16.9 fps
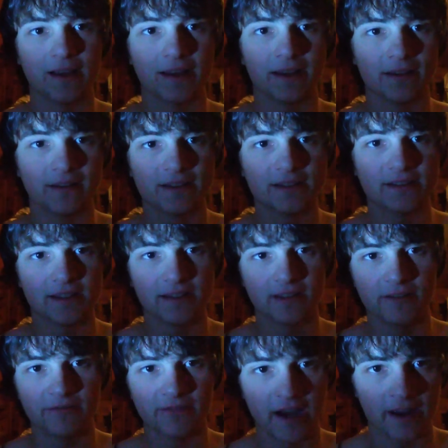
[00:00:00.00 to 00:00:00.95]
like
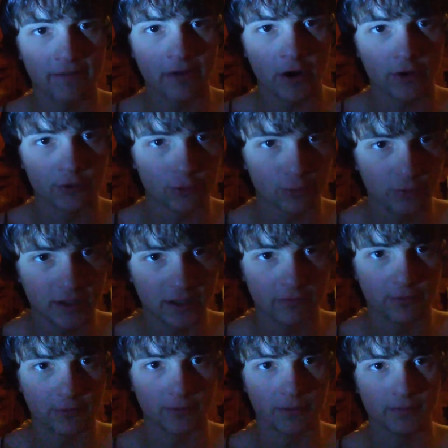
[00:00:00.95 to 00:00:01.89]
65 hours a
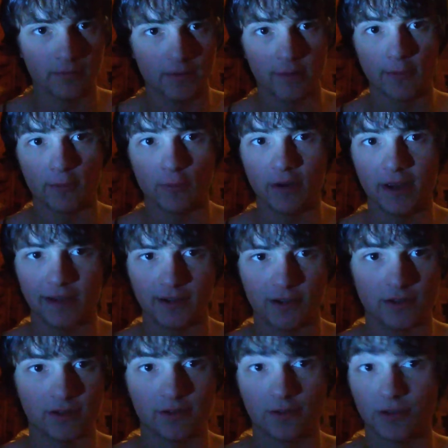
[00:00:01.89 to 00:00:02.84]
week for minimum
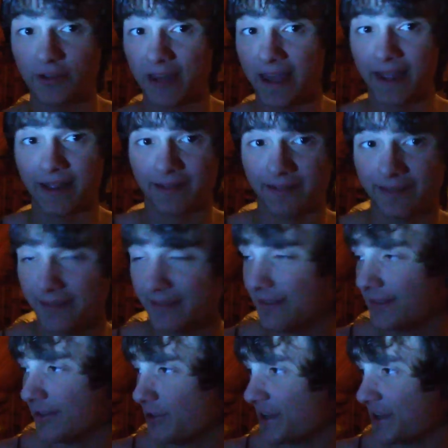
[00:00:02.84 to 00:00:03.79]
wage? You can't.
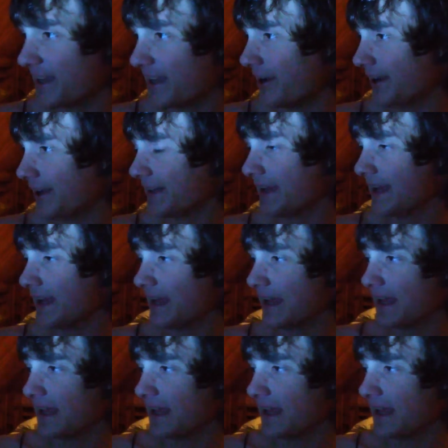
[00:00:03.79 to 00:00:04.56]
You cannot.